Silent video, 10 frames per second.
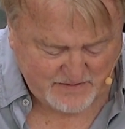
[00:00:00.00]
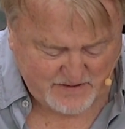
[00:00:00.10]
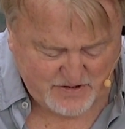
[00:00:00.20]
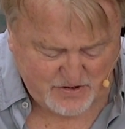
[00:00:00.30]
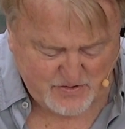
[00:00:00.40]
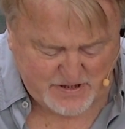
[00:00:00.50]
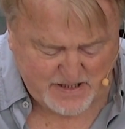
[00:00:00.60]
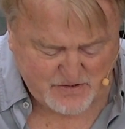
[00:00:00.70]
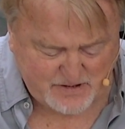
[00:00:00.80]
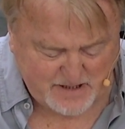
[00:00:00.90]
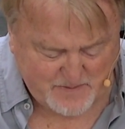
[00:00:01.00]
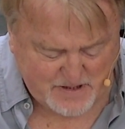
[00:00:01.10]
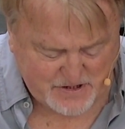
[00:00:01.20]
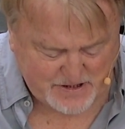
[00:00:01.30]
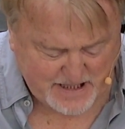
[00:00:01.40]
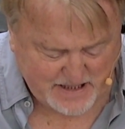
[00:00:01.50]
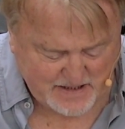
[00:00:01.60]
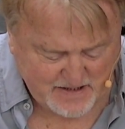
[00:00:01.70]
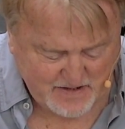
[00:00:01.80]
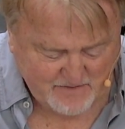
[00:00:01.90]
The Jews answered him and
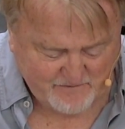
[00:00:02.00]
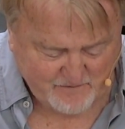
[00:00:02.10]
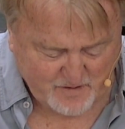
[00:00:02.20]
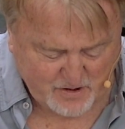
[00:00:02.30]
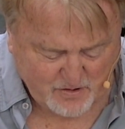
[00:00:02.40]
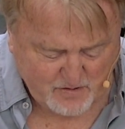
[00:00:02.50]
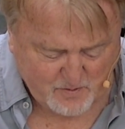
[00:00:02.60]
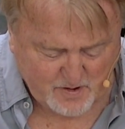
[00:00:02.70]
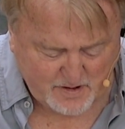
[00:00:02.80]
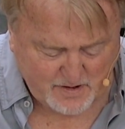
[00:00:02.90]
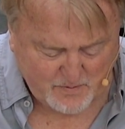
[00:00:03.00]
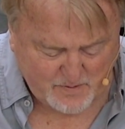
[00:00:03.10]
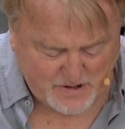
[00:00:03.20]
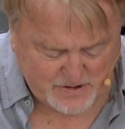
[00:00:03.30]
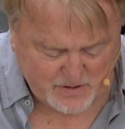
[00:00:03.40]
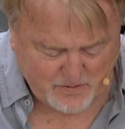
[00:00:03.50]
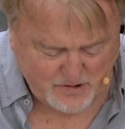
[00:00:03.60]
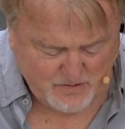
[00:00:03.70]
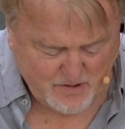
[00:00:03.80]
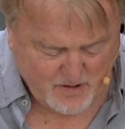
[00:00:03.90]
said, for a good work we
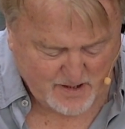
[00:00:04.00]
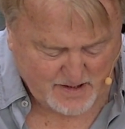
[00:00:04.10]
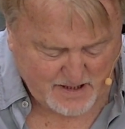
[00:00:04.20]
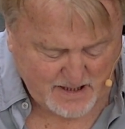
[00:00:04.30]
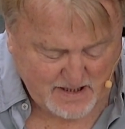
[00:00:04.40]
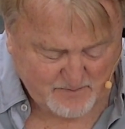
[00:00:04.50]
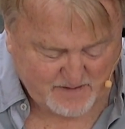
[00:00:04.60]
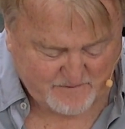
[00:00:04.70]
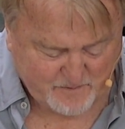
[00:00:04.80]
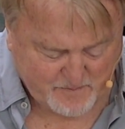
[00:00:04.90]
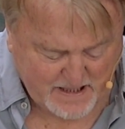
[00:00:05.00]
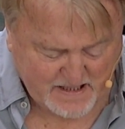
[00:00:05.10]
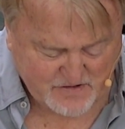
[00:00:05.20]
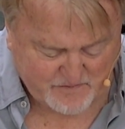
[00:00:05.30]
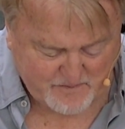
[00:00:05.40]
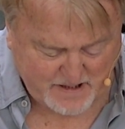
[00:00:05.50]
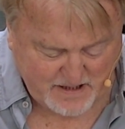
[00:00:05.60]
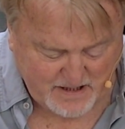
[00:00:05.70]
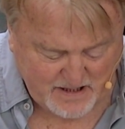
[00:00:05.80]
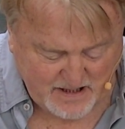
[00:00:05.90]
stone you not, but for blasphemy,